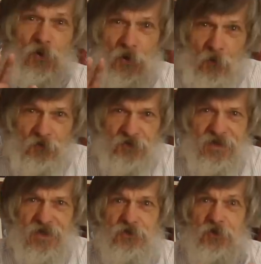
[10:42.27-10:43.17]

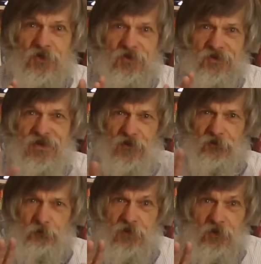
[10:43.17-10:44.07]
closely and you can see
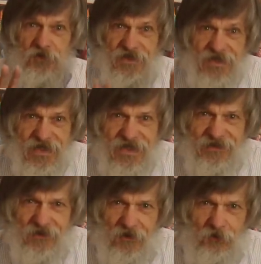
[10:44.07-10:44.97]
there's a real key
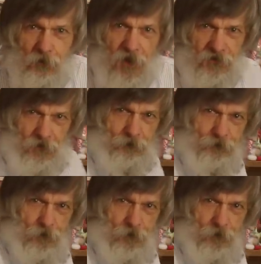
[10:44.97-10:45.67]
to this puzzle.